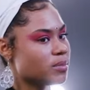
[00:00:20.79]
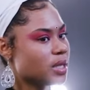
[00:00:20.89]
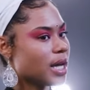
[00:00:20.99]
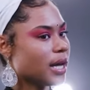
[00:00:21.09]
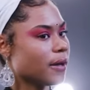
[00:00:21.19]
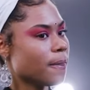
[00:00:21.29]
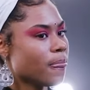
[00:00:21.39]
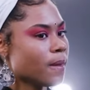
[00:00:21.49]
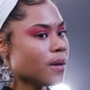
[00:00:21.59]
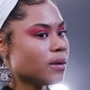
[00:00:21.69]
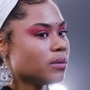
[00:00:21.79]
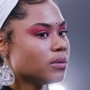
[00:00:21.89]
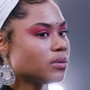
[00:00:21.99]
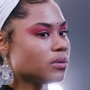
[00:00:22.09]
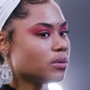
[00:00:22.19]
to me like,
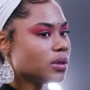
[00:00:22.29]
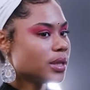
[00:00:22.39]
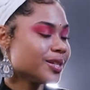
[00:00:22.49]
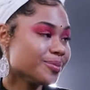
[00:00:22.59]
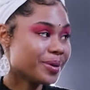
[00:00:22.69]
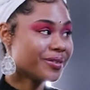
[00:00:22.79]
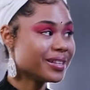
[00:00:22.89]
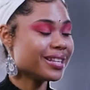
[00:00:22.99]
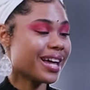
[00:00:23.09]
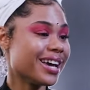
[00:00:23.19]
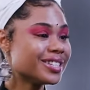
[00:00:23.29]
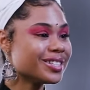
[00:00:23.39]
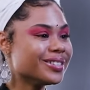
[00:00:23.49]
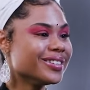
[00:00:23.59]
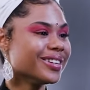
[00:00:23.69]
Nature Boy really
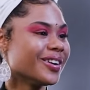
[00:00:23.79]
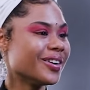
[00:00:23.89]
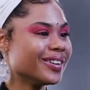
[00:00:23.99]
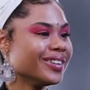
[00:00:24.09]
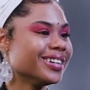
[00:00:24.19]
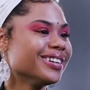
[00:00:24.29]
likes you, you know.